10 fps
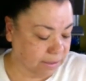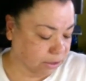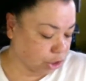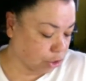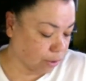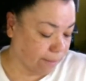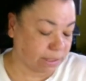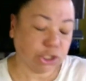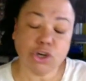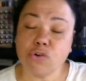you know, I
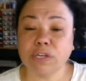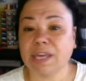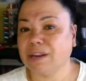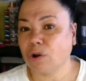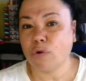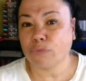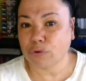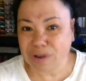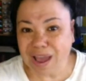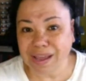mean, you don't get it
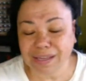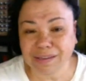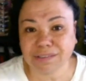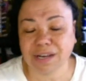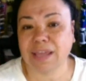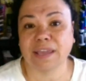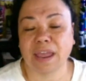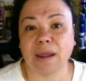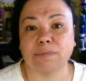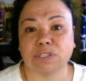overnight like
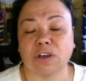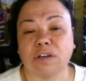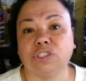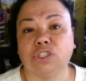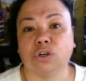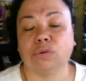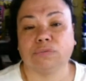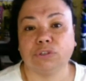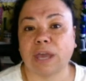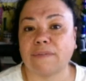Amazon. You know,
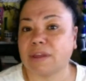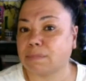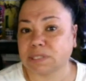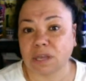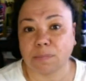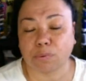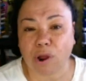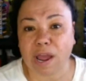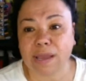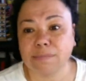if you have Amazon
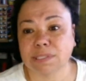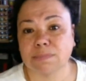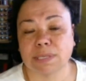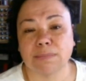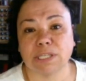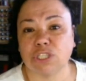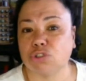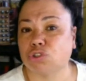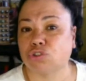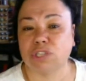Prime, sometimes they
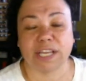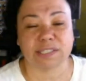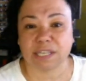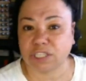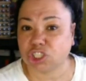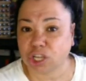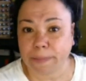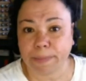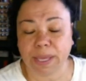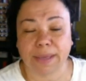do next day
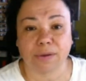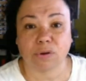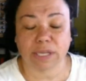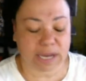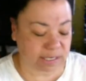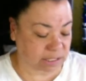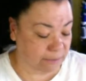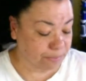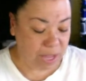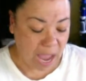shipping and all that kind of
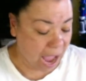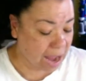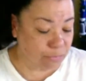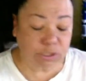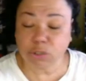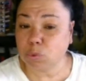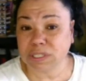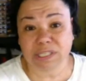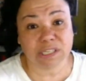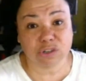stuff. I really
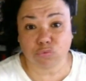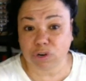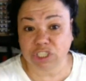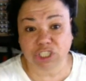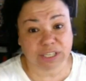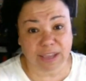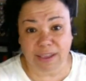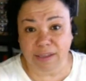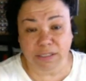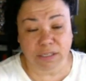wasn't in a rush to get
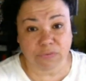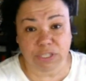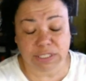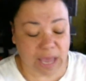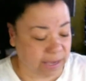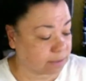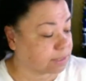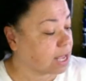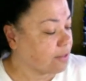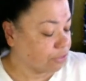any of these items.
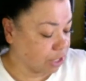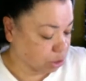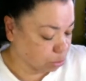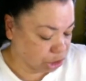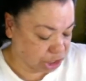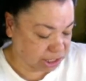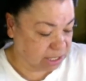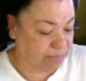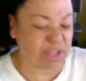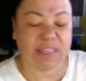This was just
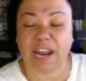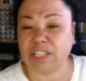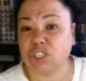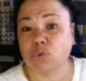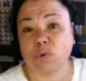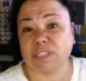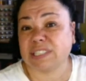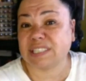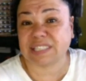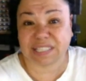something that I just wanted
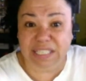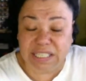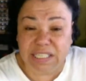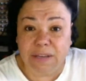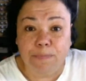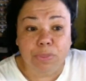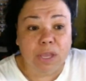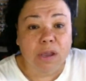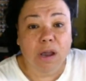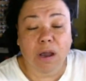to see,
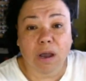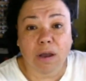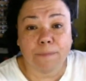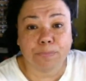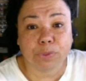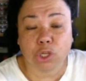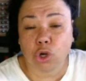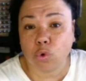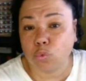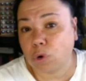you
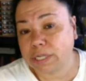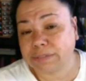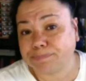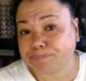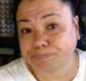know, what,